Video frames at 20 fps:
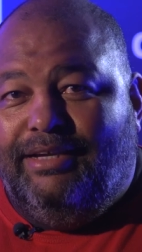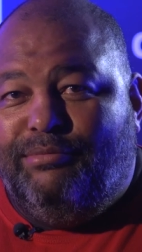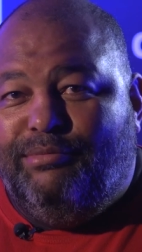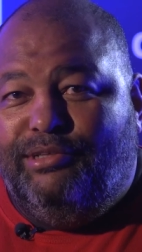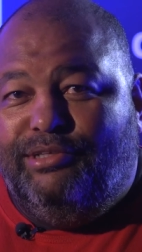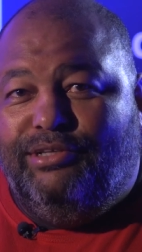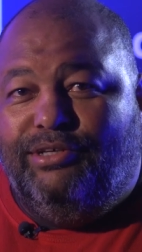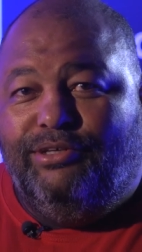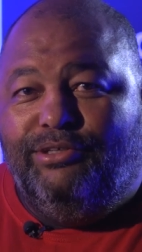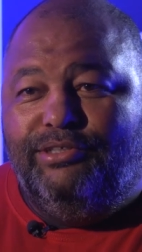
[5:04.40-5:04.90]

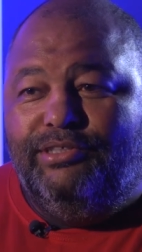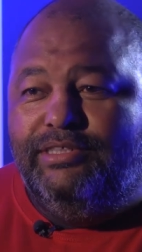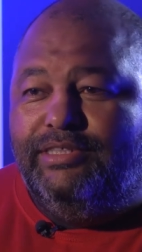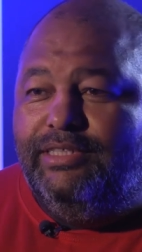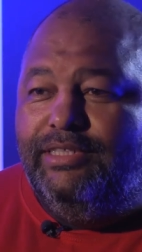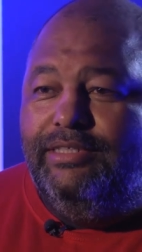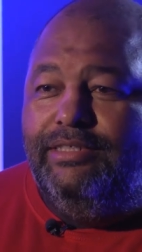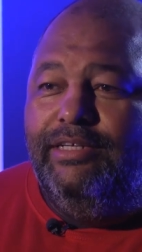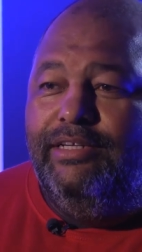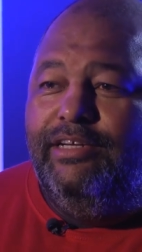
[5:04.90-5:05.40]
time you know, you
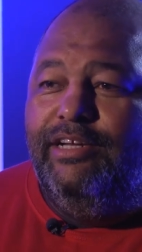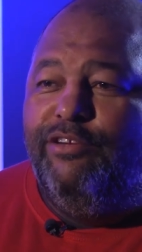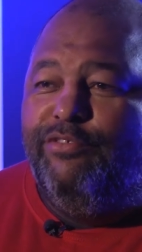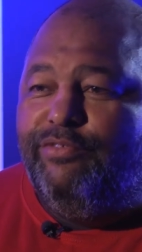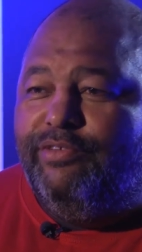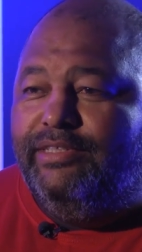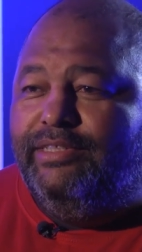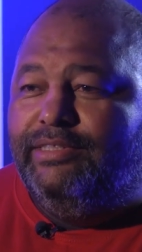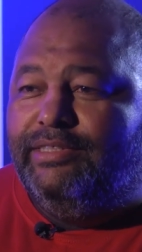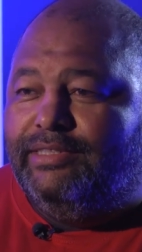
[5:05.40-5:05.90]
see the
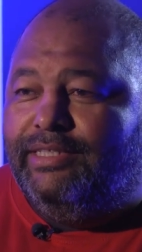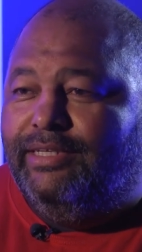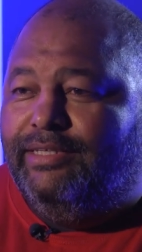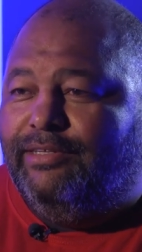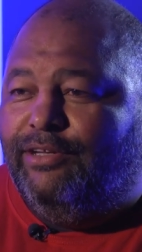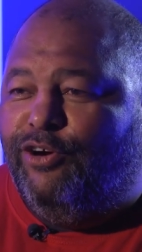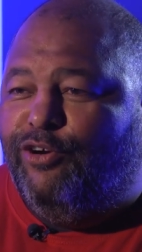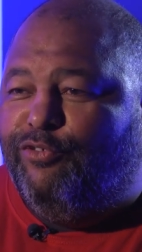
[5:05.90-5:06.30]
referee stand